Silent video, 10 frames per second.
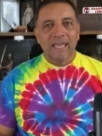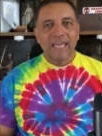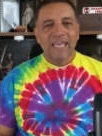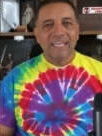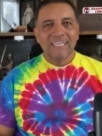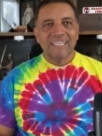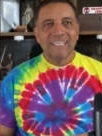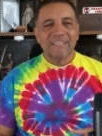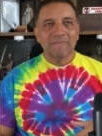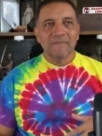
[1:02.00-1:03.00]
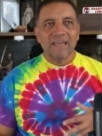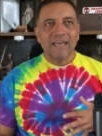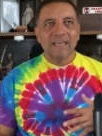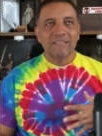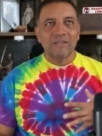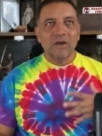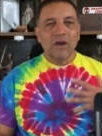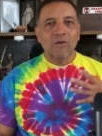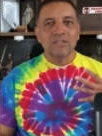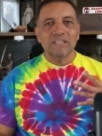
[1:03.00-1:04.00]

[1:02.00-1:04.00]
And I, you know, all the